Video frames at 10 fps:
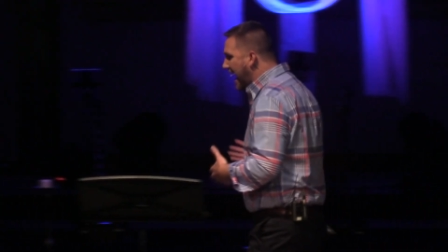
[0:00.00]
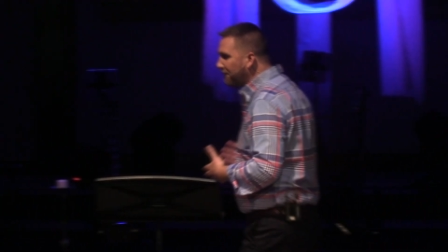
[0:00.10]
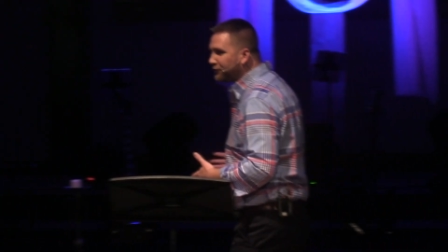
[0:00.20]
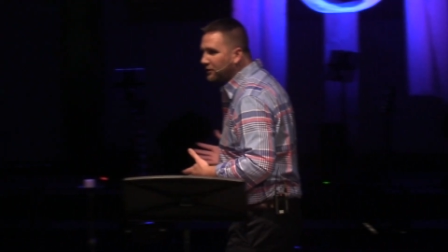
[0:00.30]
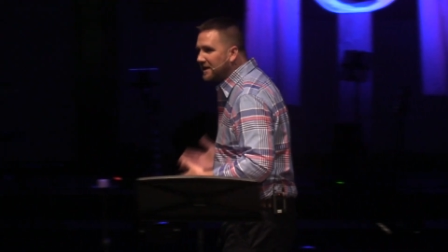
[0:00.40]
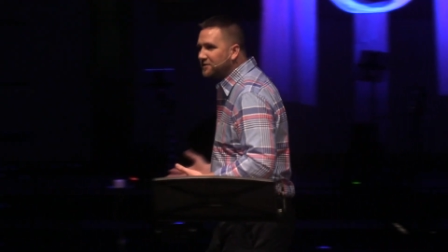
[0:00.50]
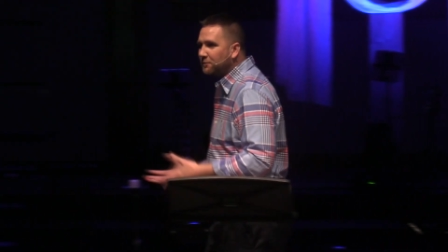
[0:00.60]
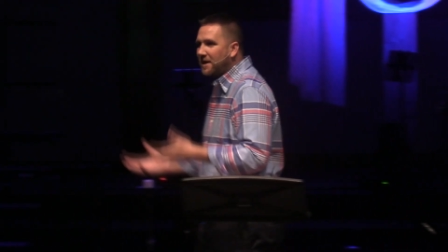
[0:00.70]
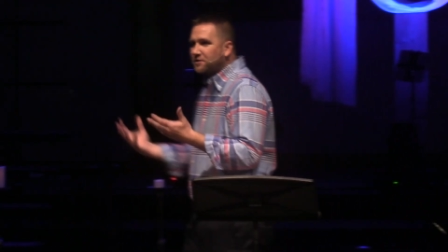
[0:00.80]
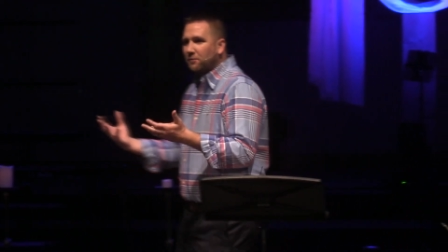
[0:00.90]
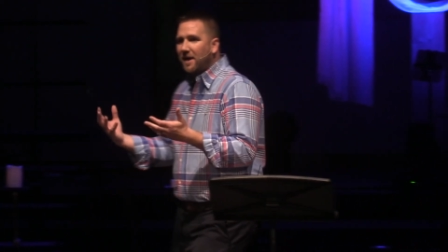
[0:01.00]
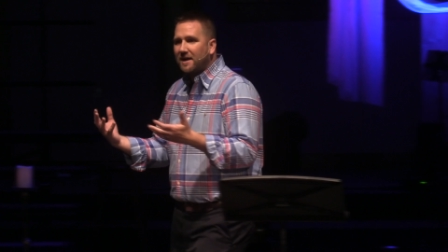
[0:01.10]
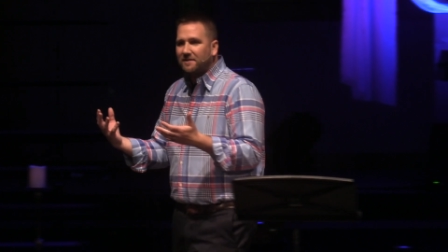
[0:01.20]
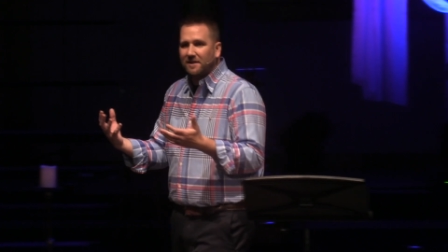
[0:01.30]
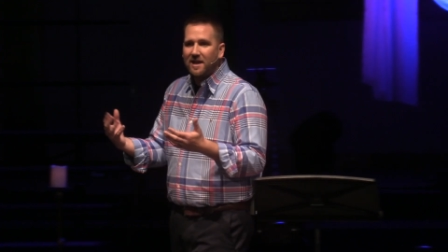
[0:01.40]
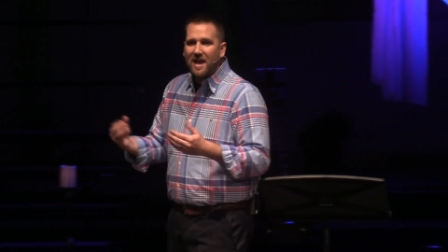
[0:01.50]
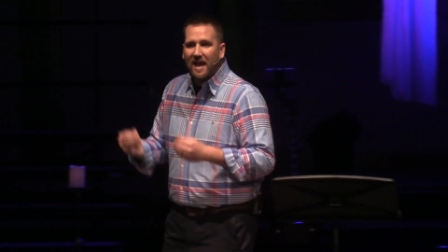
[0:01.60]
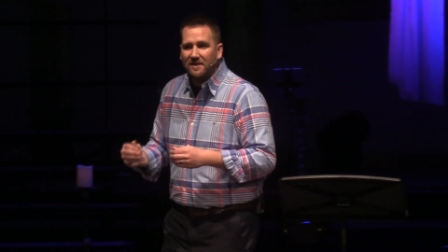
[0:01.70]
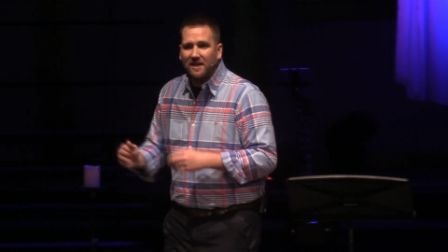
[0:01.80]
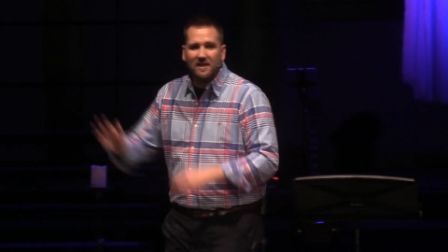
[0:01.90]
after he's resurrected,
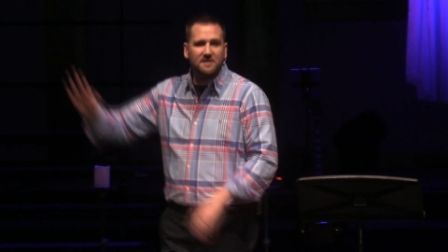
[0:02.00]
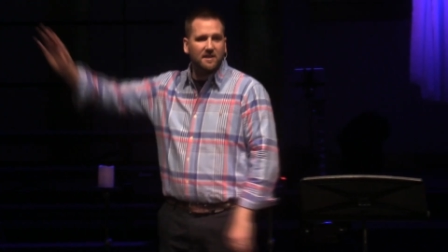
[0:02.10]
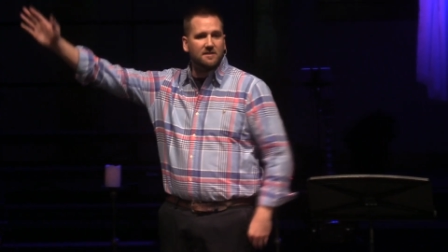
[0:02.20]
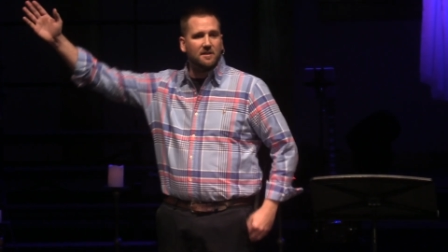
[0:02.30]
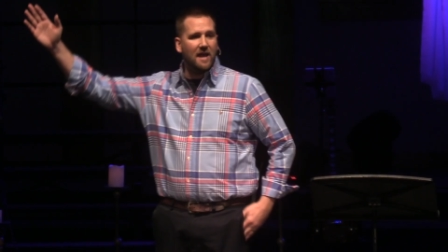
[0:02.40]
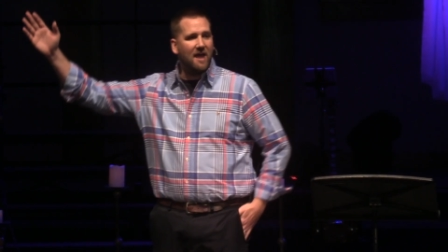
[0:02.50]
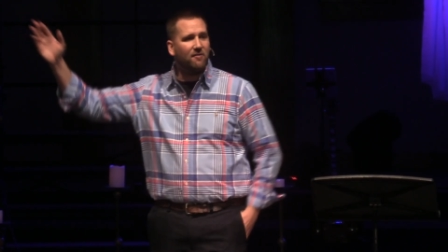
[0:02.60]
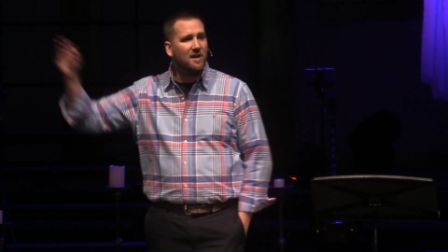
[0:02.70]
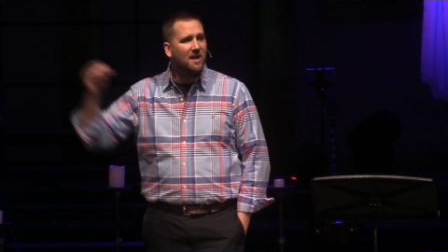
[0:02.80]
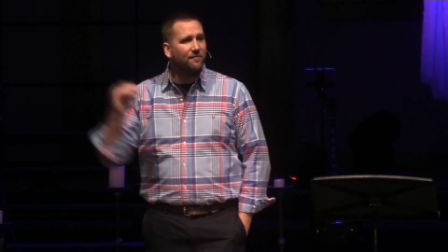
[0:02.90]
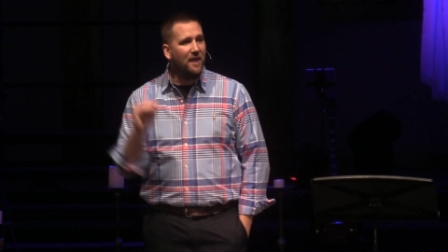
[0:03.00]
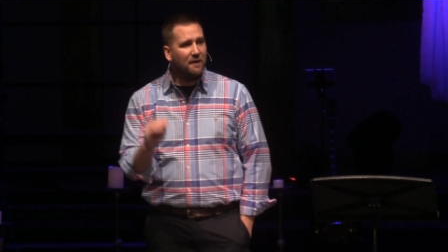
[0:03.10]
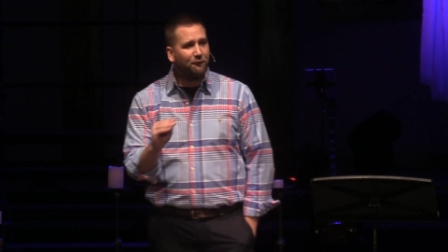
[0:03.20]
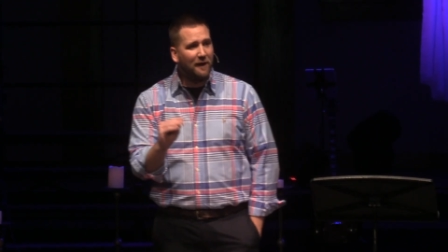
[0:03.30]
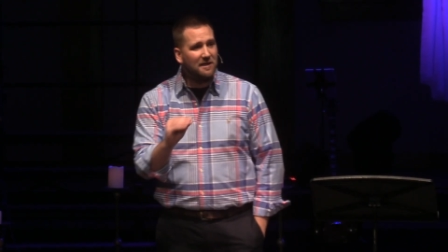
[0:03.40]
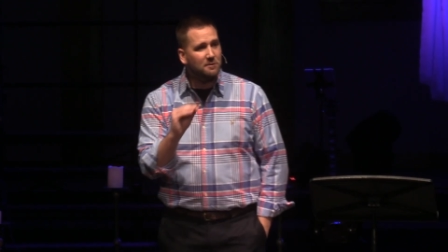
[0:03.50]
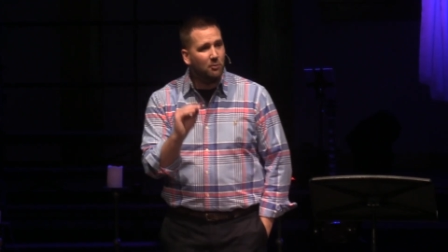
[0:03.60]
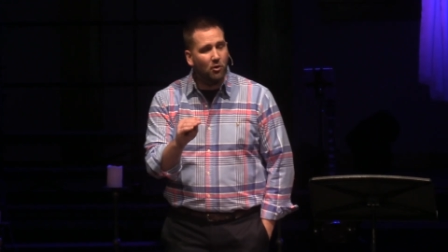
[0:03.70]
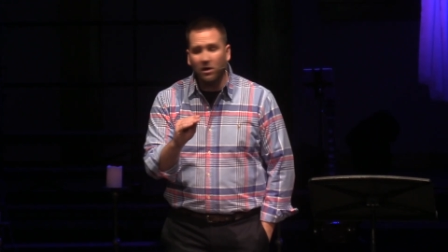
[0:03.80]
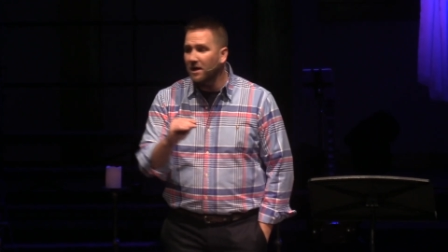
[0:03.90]
and then he ascends into heaven, they face
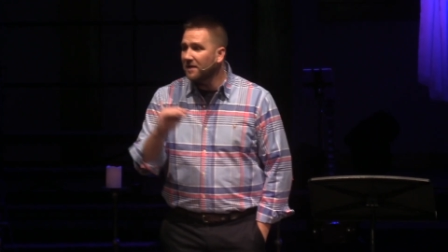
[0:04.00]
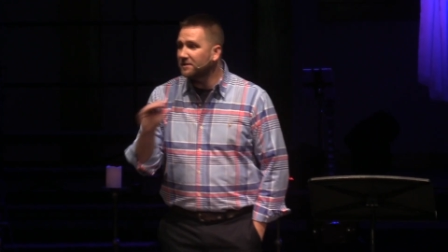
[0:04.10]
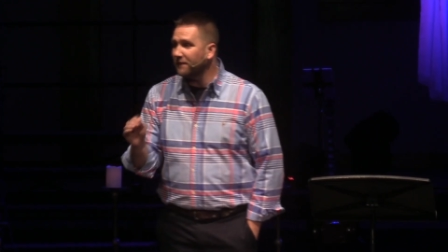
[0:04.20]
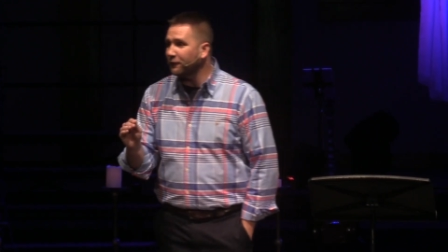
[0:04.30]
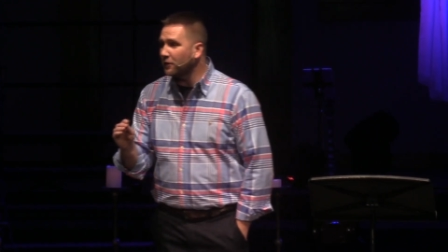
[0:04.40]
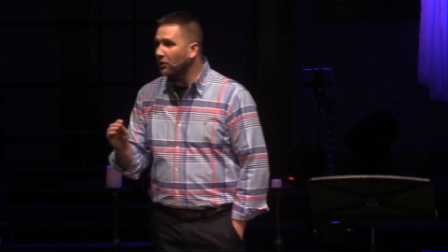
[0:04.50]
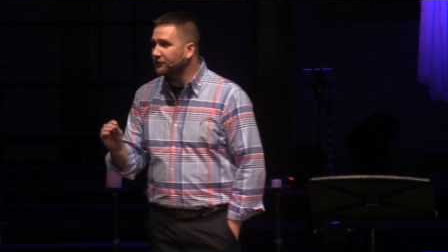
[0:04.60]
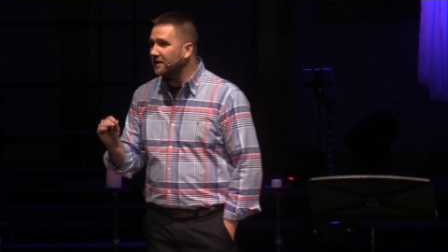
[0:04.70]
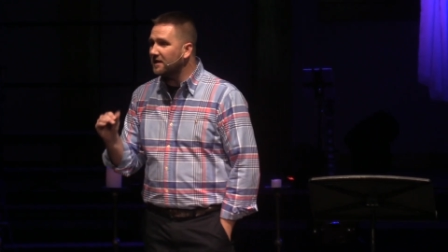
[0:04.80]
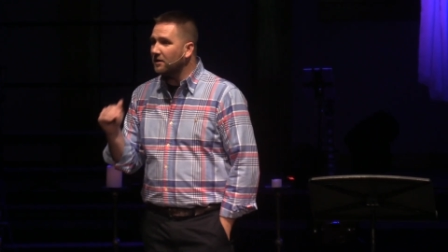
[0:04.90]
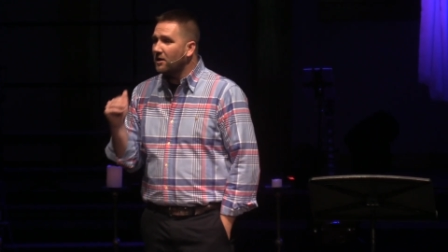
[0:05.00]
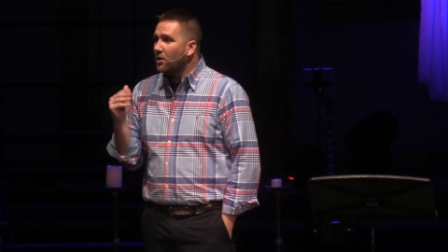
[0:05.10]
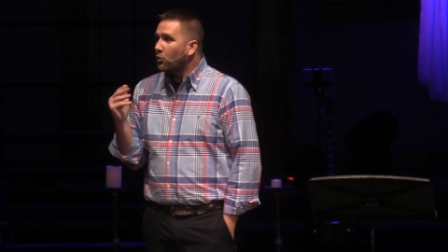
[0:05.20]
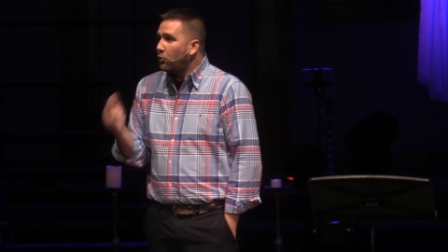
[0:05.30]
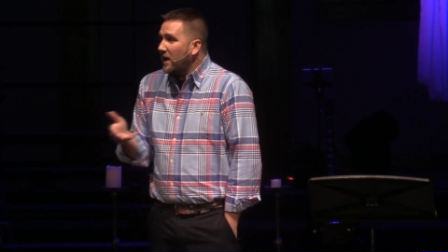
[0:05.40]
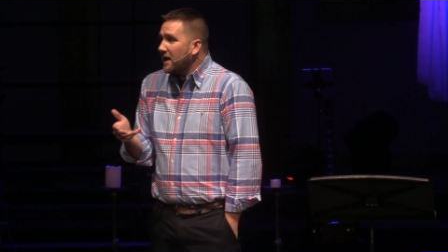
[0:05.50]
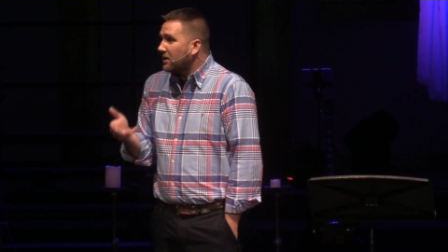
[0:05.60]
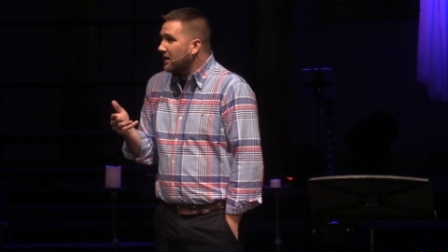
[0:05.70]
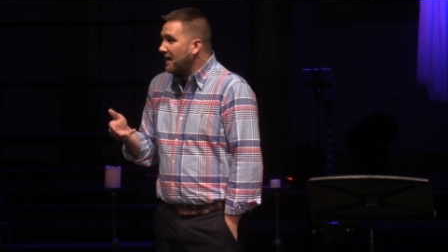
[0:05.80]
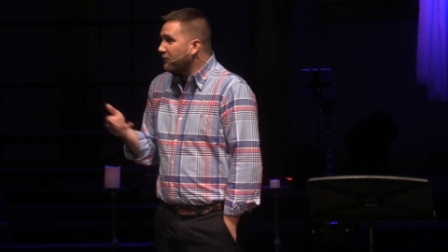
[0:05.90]
more difficulty than we
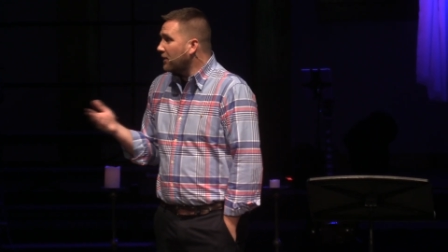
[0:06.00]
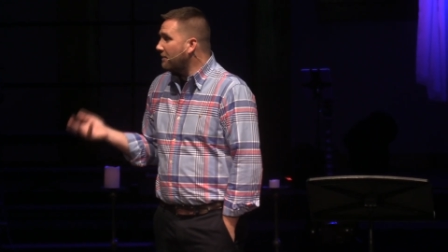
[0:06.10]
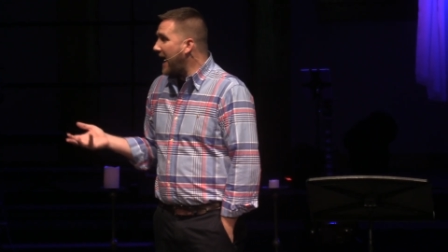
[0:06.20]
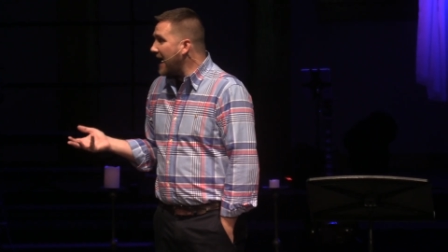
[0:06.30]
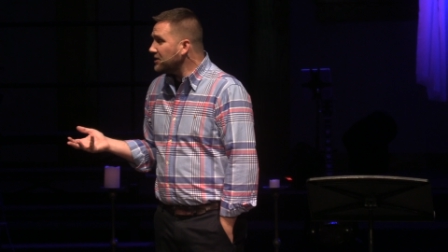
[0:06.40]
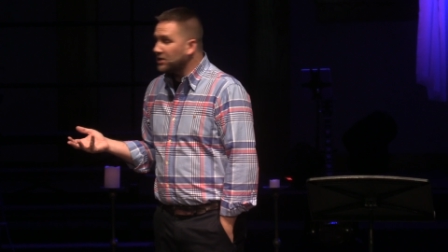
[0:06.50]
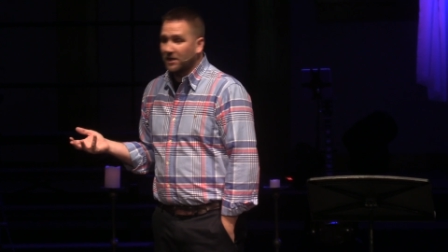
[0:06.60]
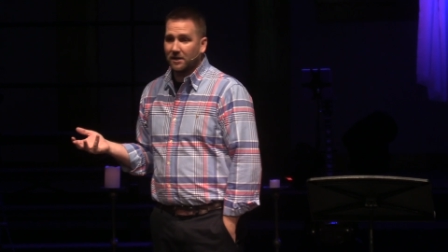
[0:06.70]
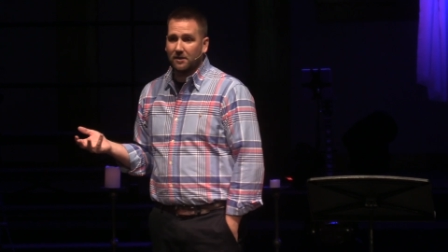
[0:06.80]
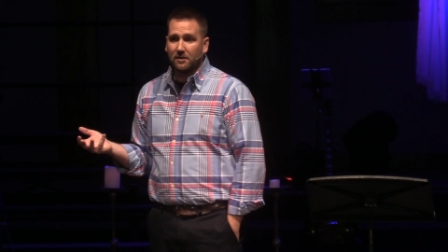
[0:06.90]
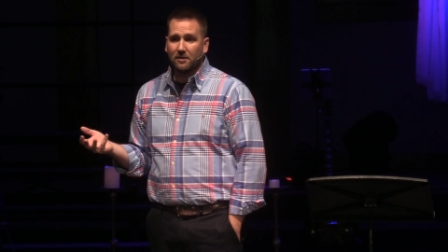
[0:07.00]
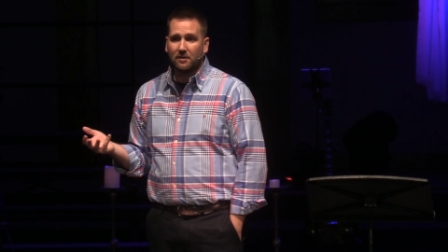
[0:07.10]
could ever imagine.